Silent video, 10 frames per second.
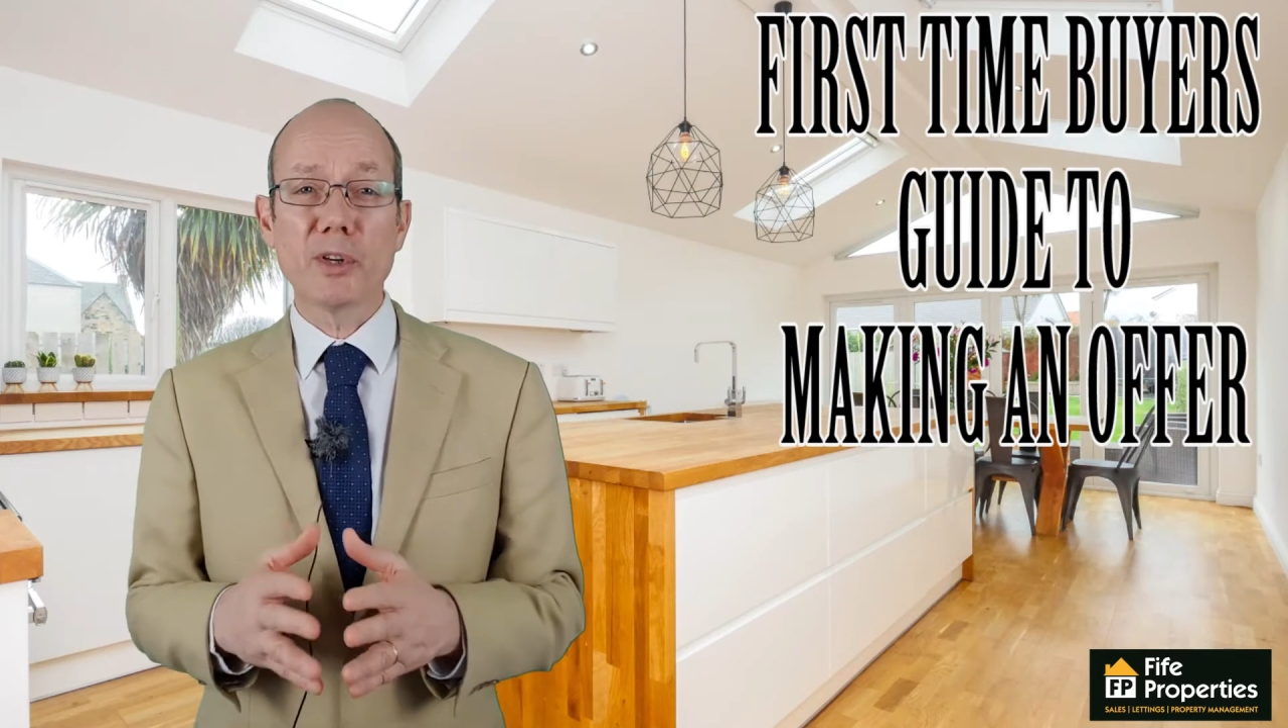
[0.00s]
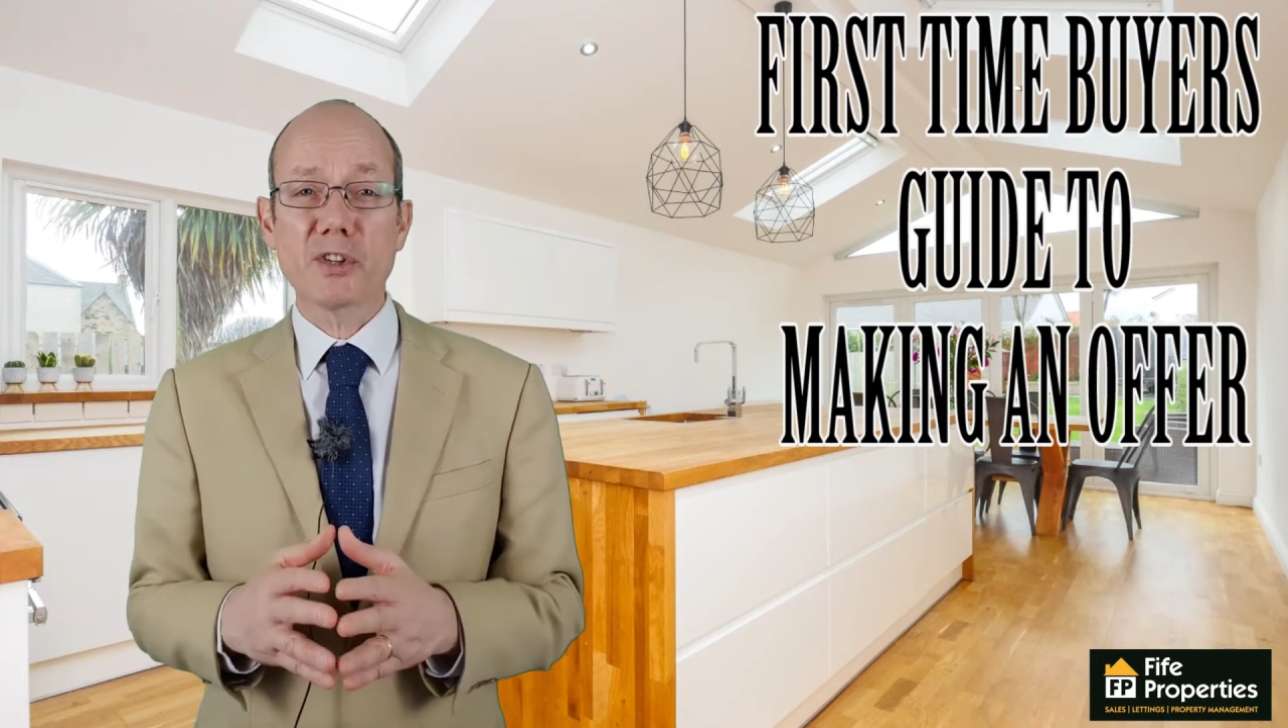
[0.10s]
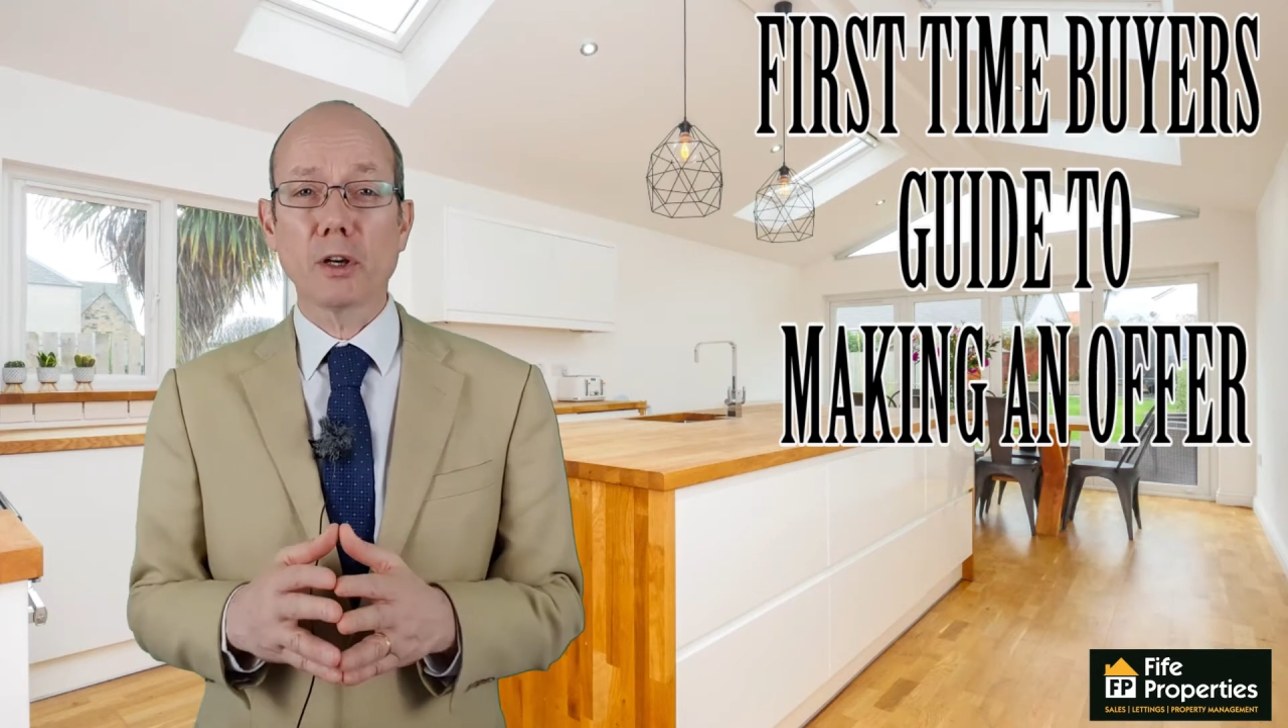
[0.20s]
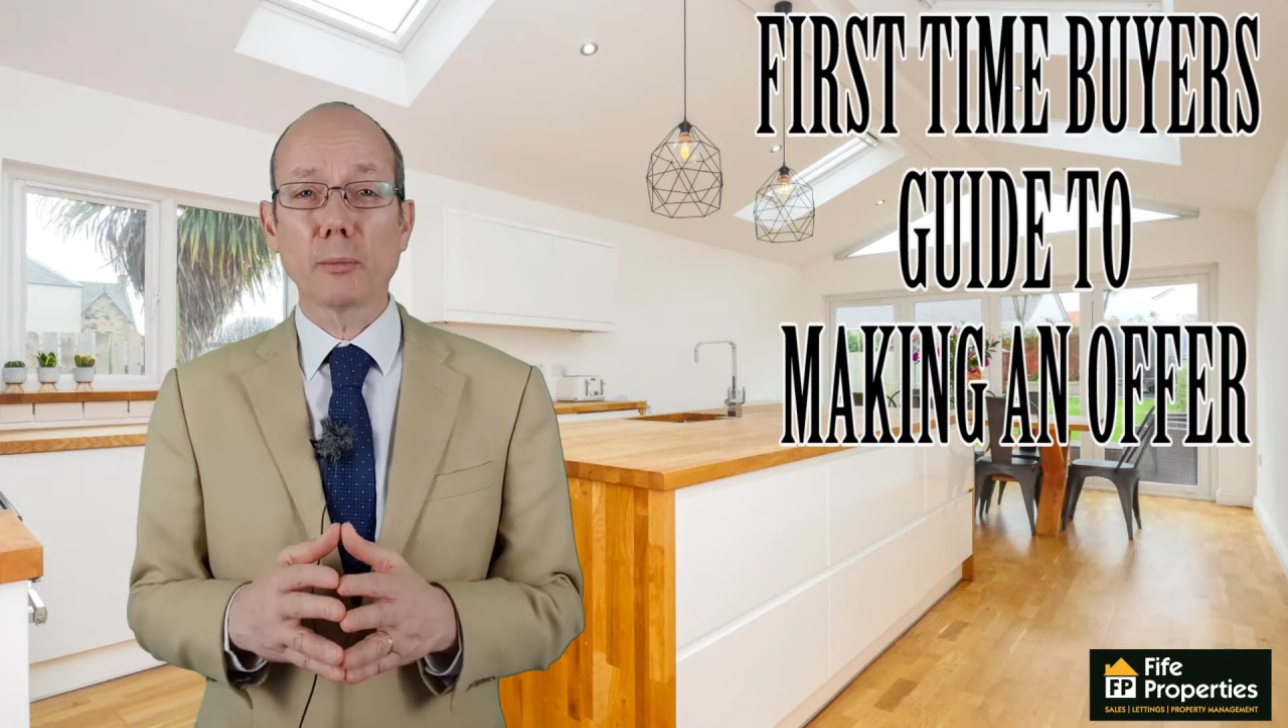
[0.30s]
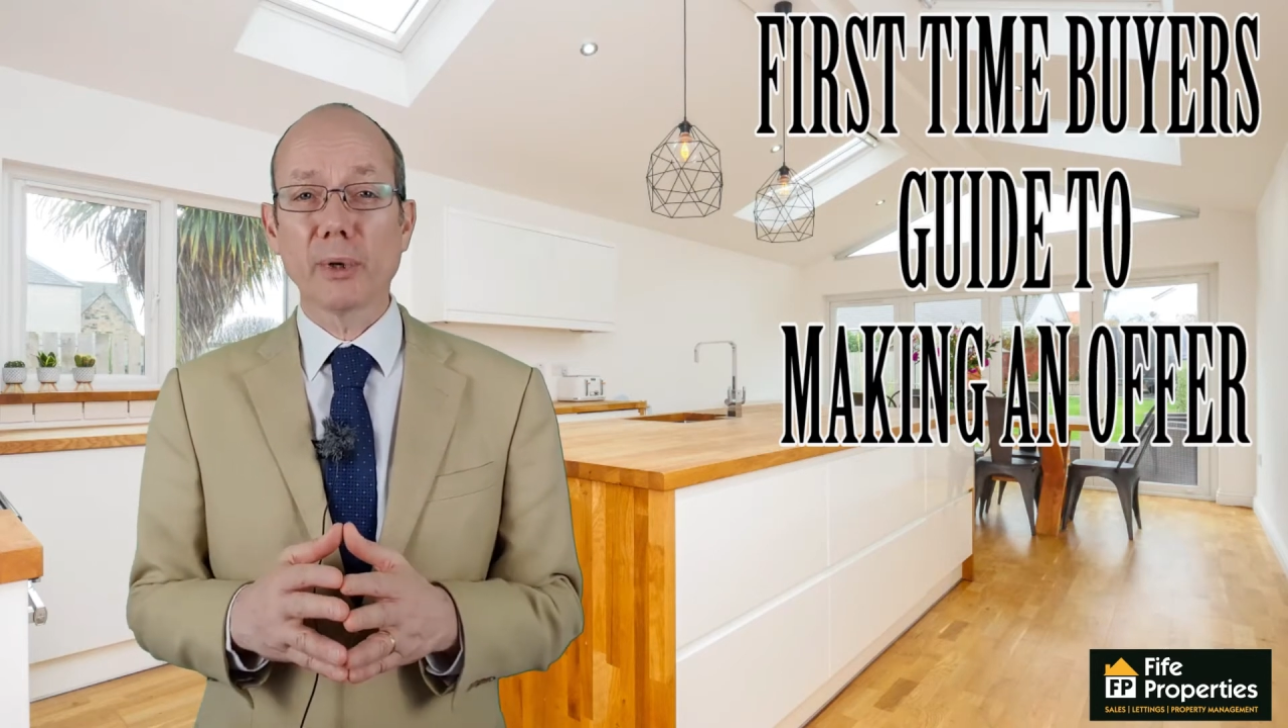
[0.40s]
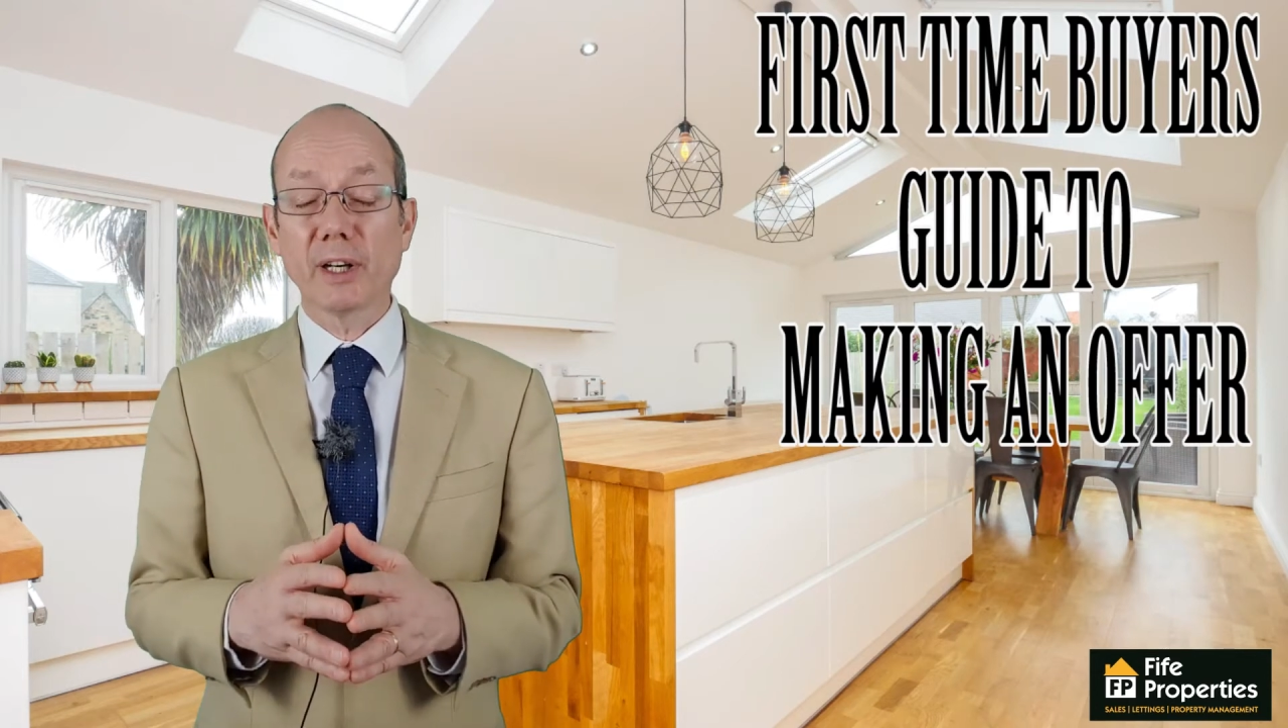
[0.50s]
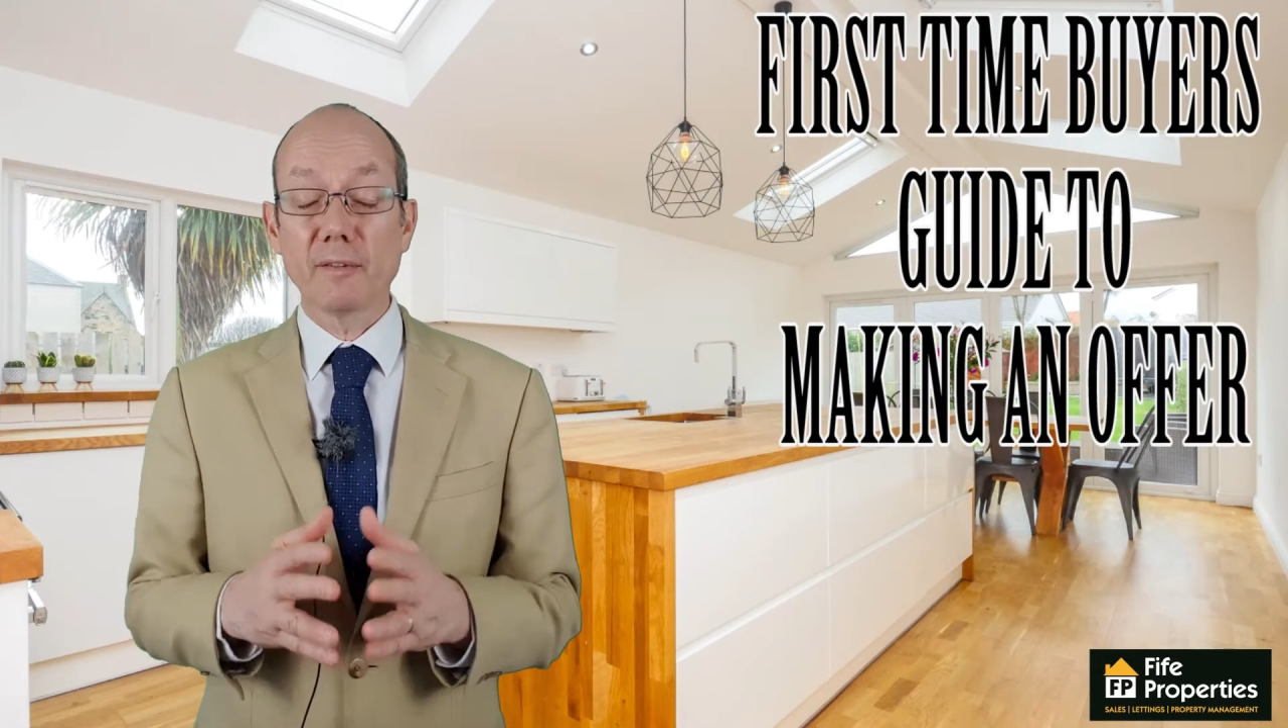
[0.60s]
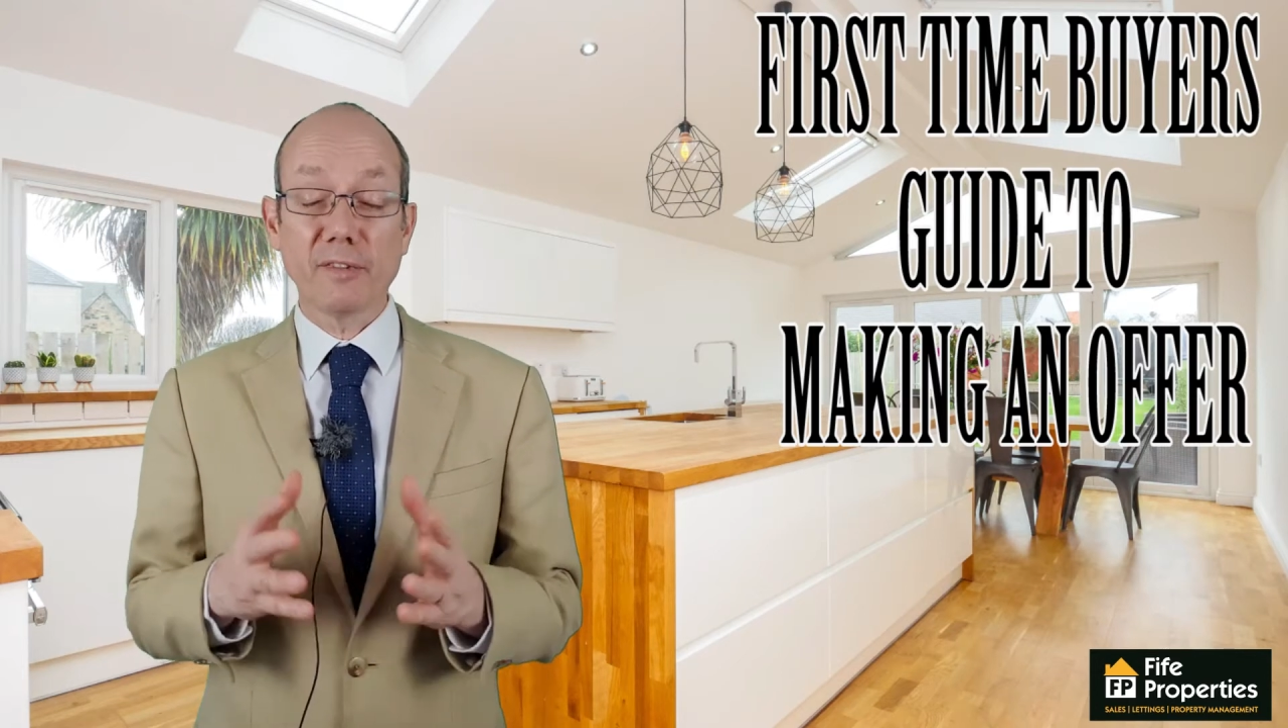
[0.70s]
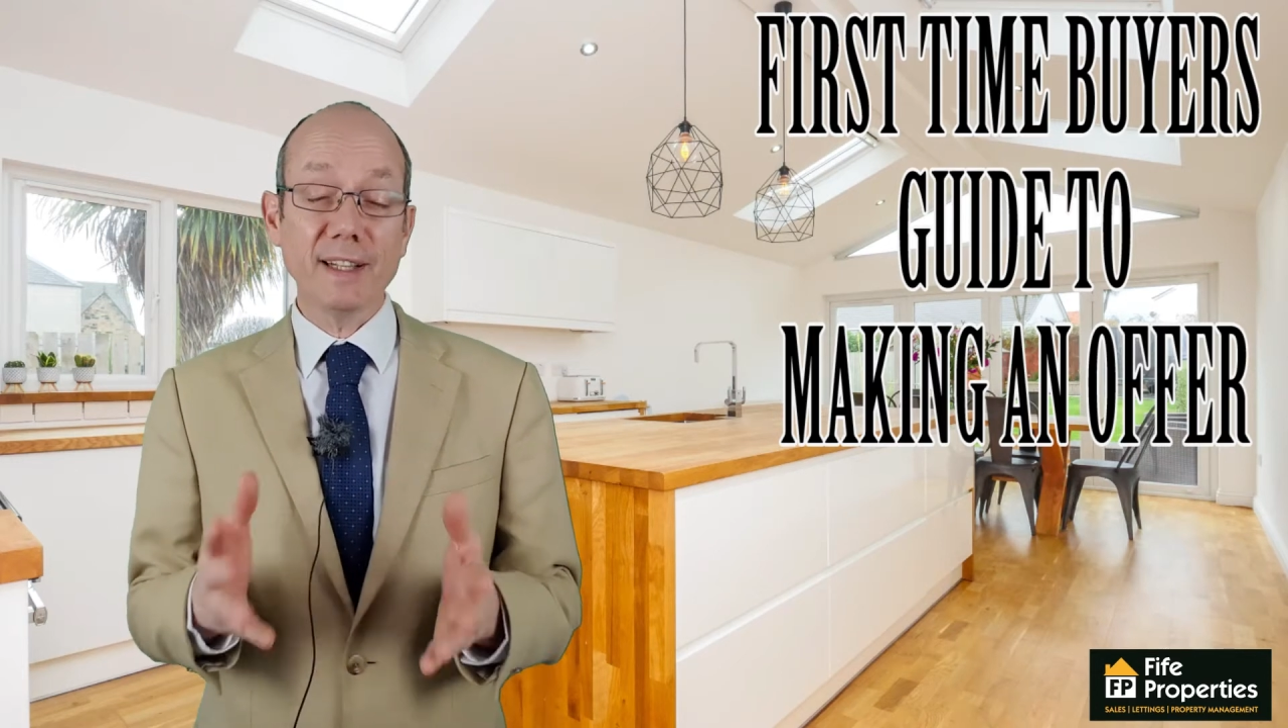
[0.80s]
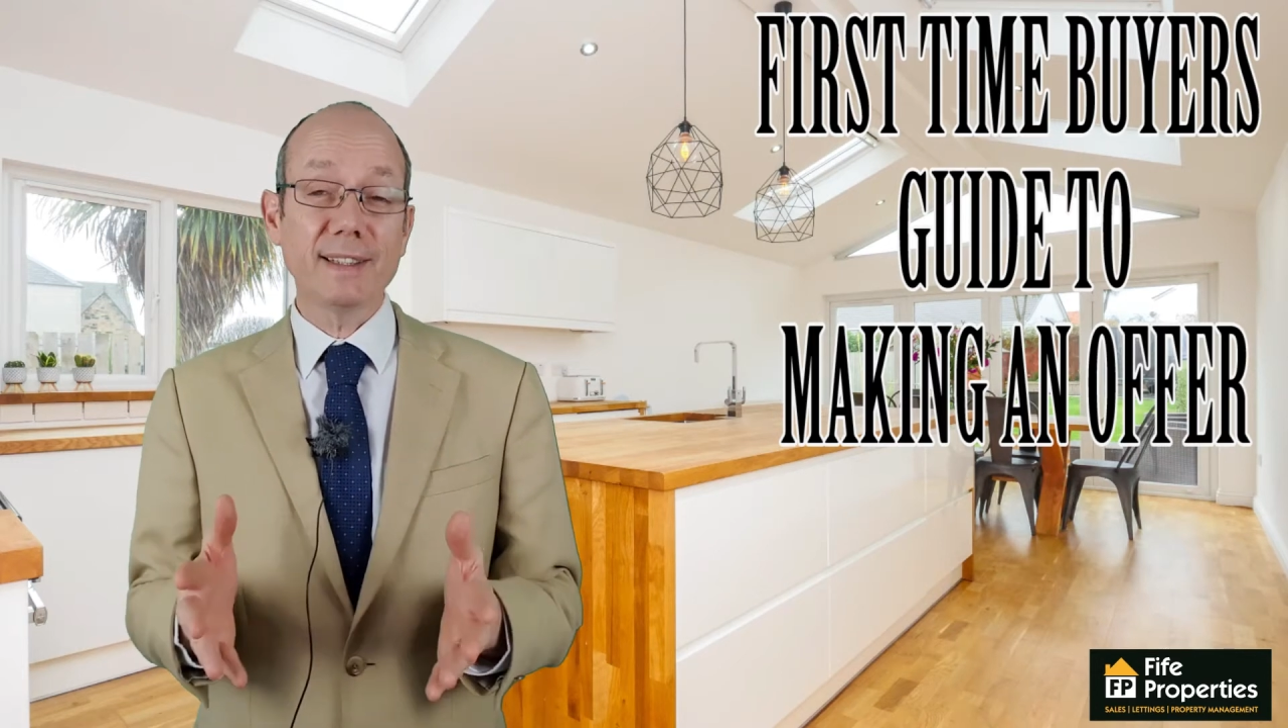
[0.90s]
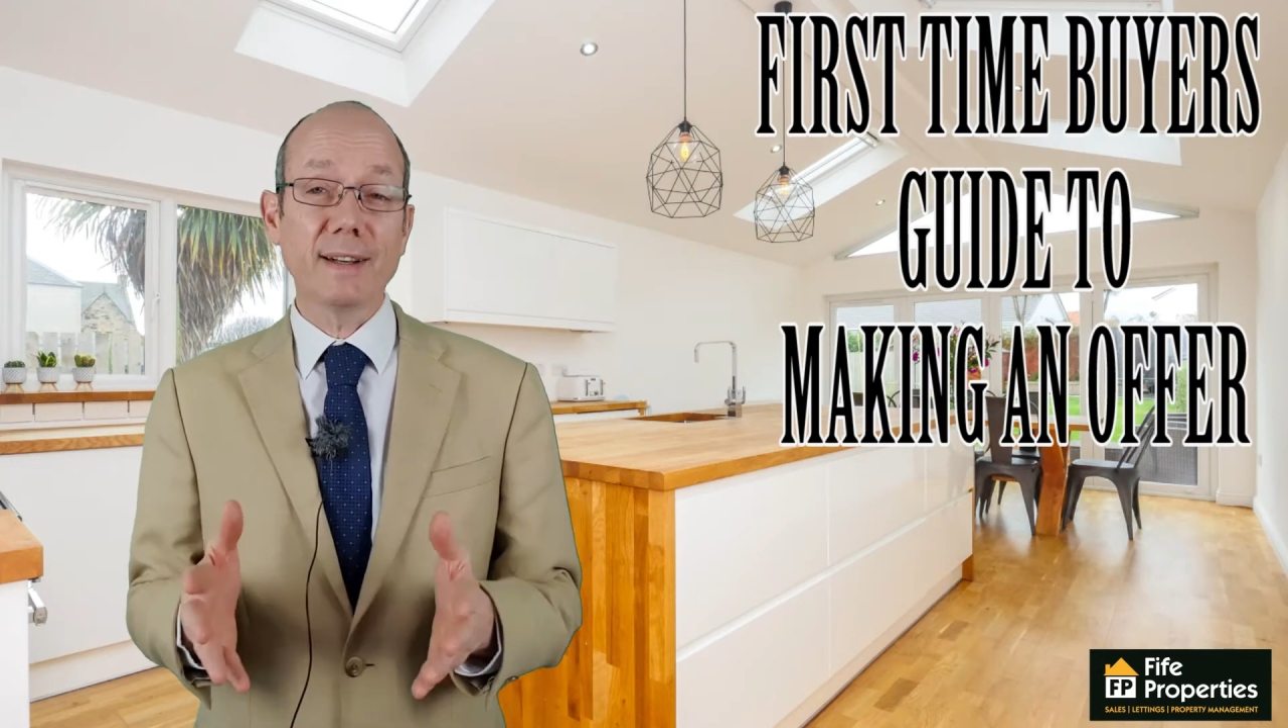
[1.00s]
stung by an inflated